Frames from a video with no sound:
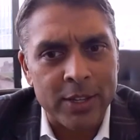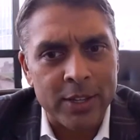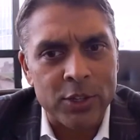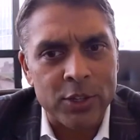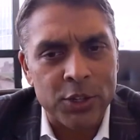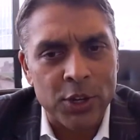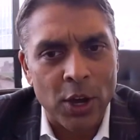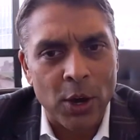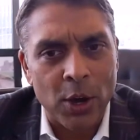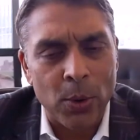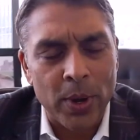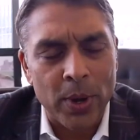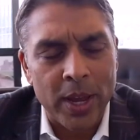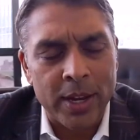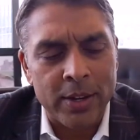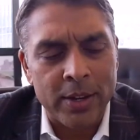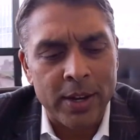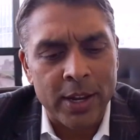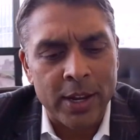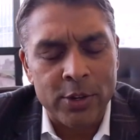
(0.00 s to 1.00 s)
so
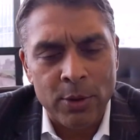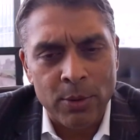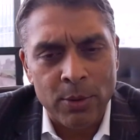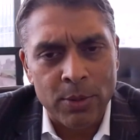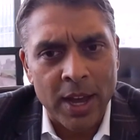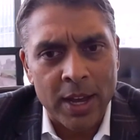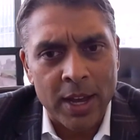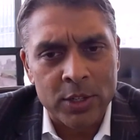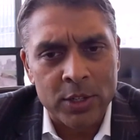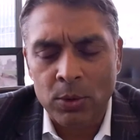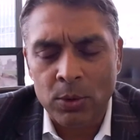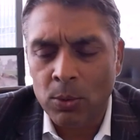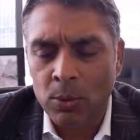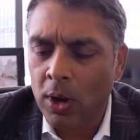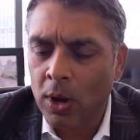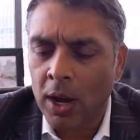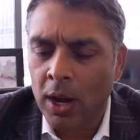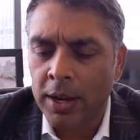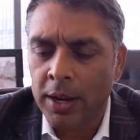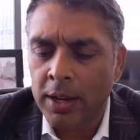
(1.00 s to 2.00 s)
in
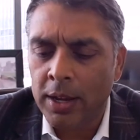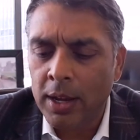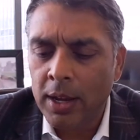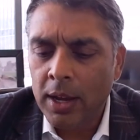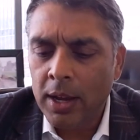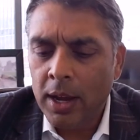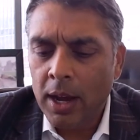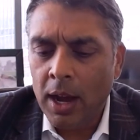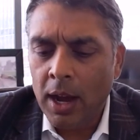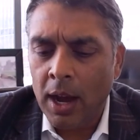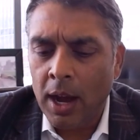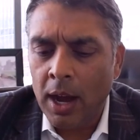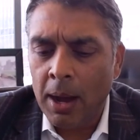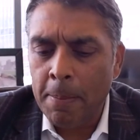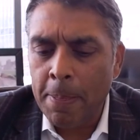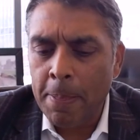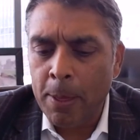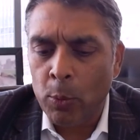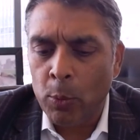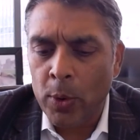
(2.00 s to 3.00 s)
2001,
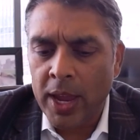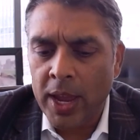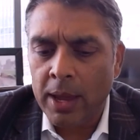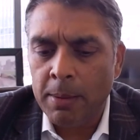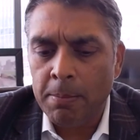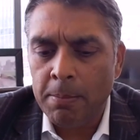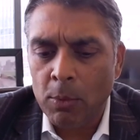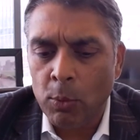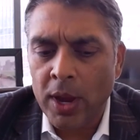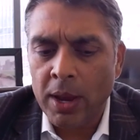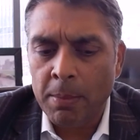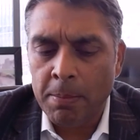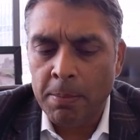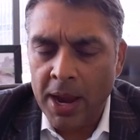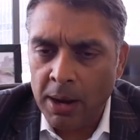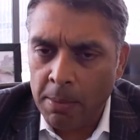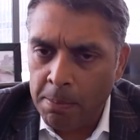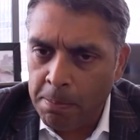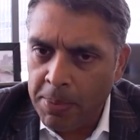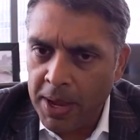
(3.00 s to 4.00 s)
we had
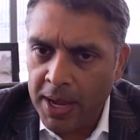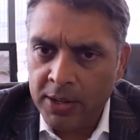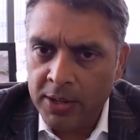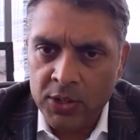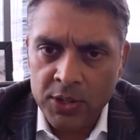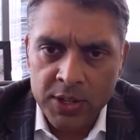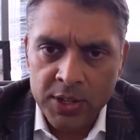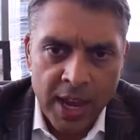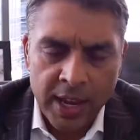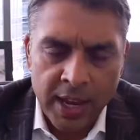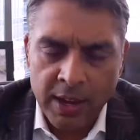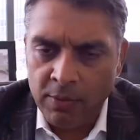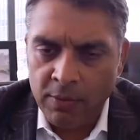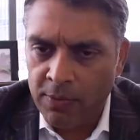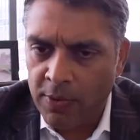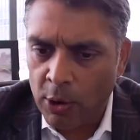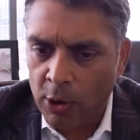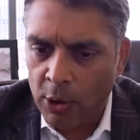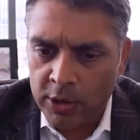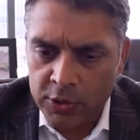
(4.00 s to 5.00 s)
made a big stake and
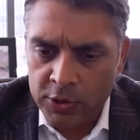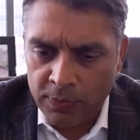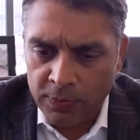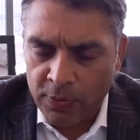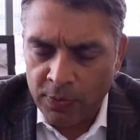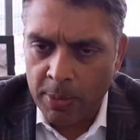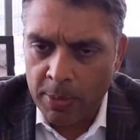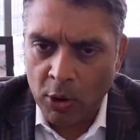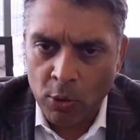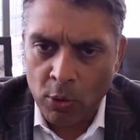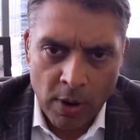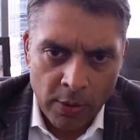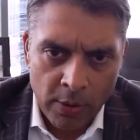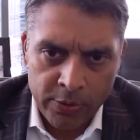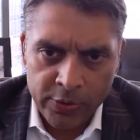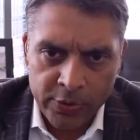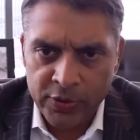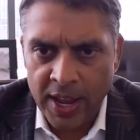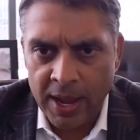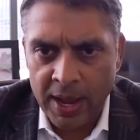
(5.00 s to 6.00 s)
focus from a
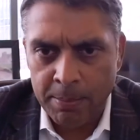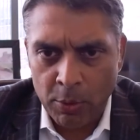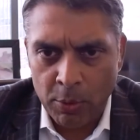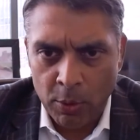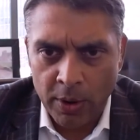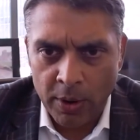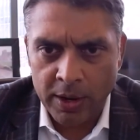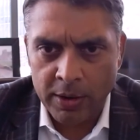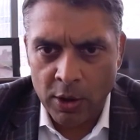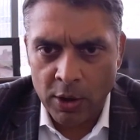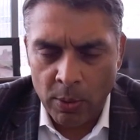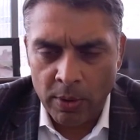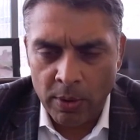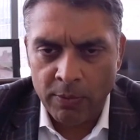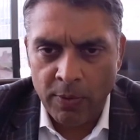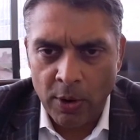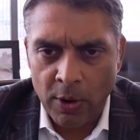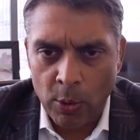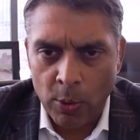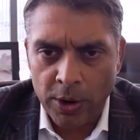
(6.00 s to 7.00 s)
growth standpoint going
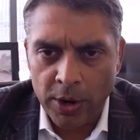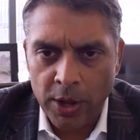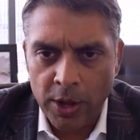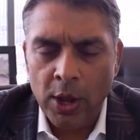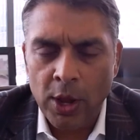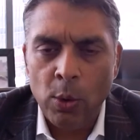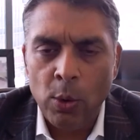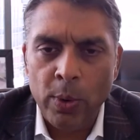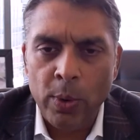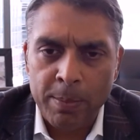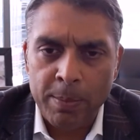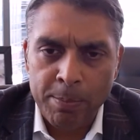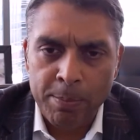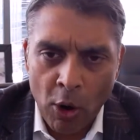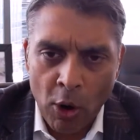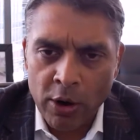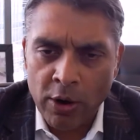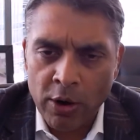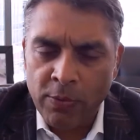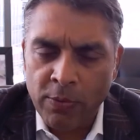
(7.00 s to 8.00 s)
forward. We had
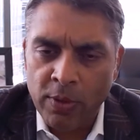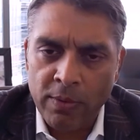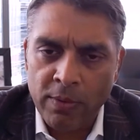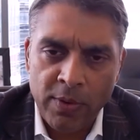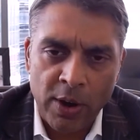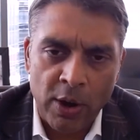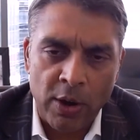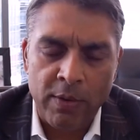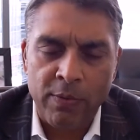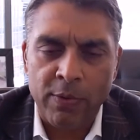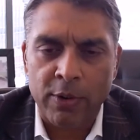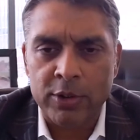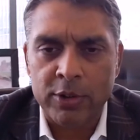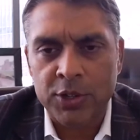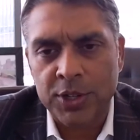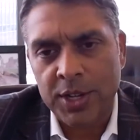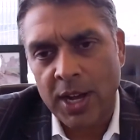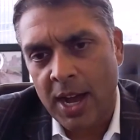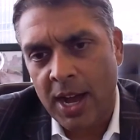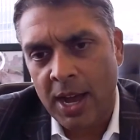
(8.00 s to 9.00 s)
partnered for the very
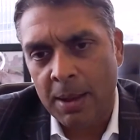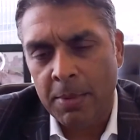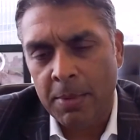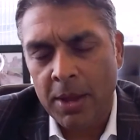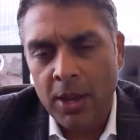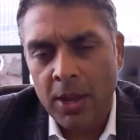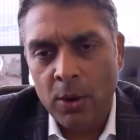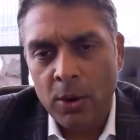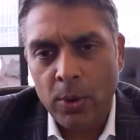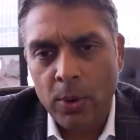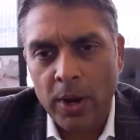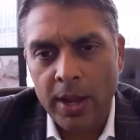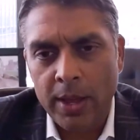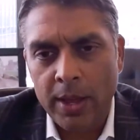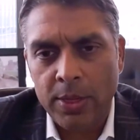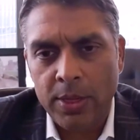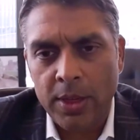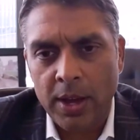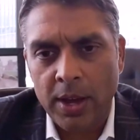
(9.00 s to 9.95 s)
first time with